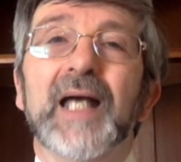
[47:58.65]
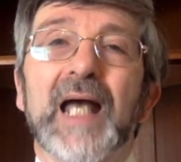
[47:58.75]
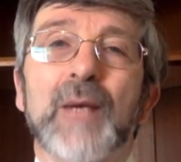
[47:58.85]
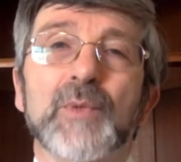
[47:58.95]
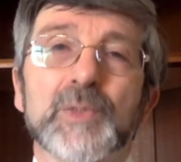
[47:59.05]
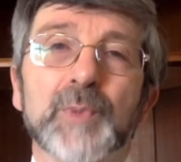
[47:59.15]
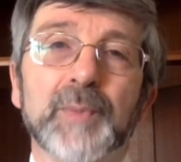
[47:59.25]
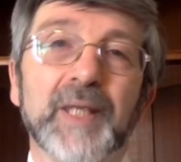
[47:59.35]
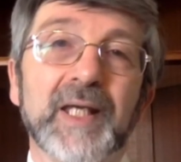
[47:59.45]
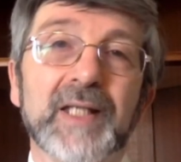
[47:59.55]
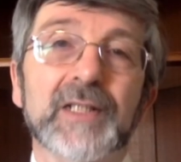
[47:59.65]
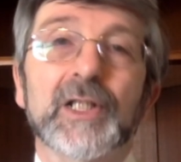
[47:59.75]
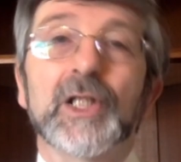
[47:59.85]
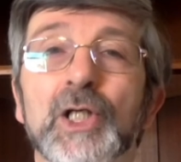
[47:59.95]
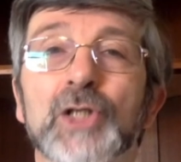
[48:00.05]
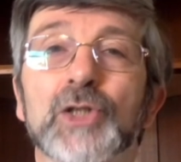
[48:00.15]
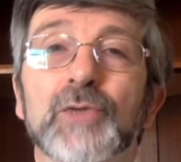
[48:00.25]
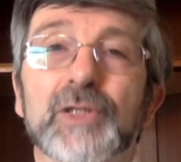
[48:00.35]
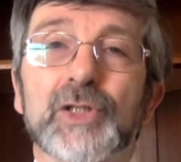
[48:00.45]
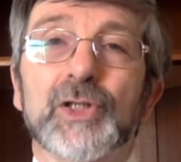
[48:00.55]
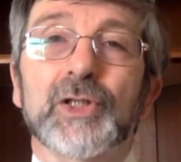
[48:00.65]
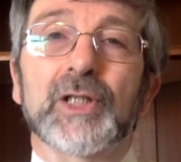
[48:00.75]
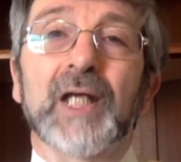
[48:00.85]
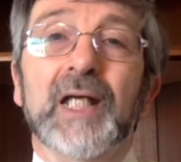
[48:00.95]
and was prepared to return